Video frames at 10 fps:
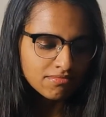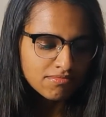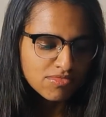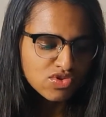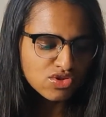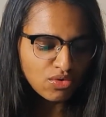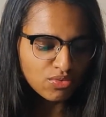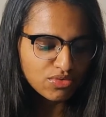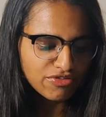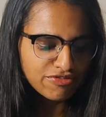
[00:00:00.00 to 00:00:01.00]

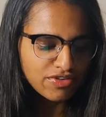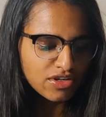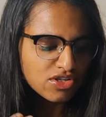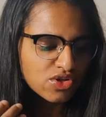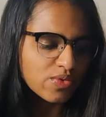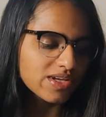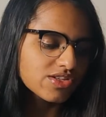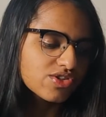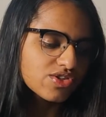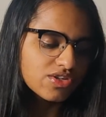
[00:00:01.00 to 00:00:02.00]
So, the first
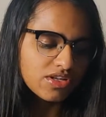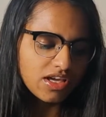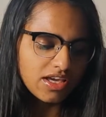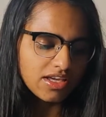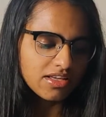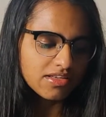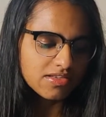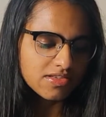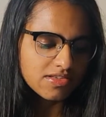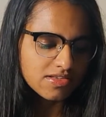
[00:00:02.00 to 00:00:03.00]
question
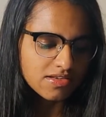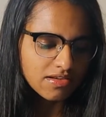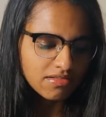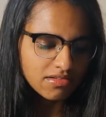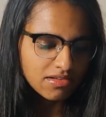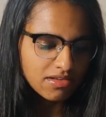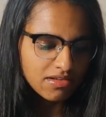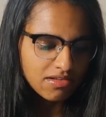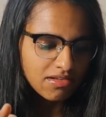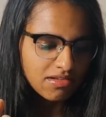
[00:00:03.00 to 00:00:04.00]
is,
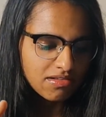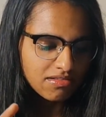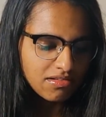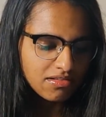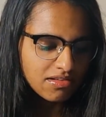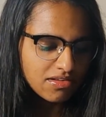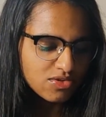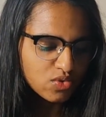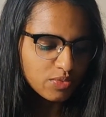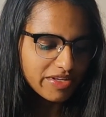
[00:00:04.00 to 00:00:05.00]
there are
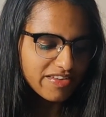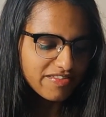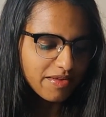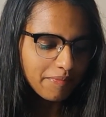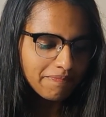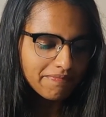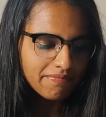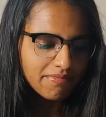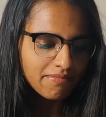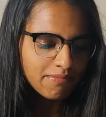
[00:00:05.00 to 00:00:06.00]
so many of them.
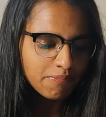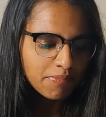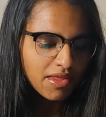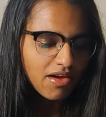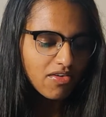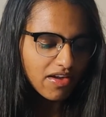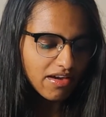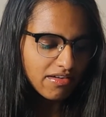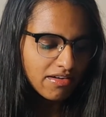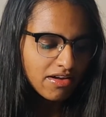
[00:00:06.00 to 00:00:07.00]

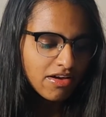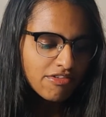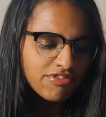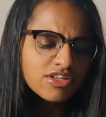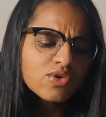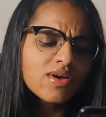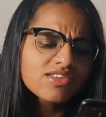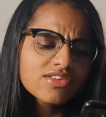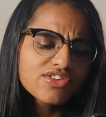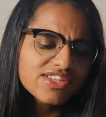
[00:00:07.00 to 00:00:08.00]
Okay, first
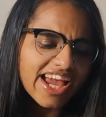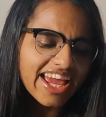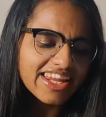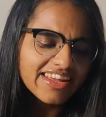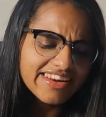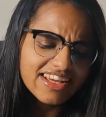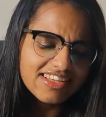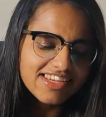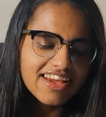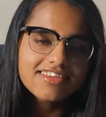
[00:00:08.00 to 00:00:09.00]
question is any
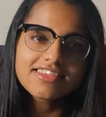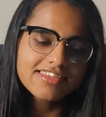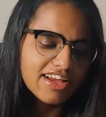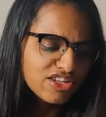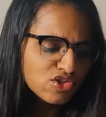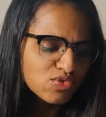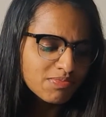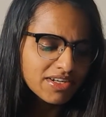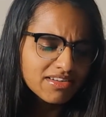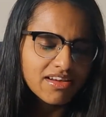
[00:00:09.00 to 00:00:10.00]
lazy exercise to
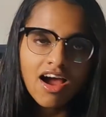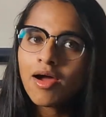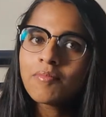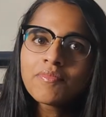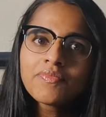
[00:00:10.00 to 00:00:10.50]
build arm?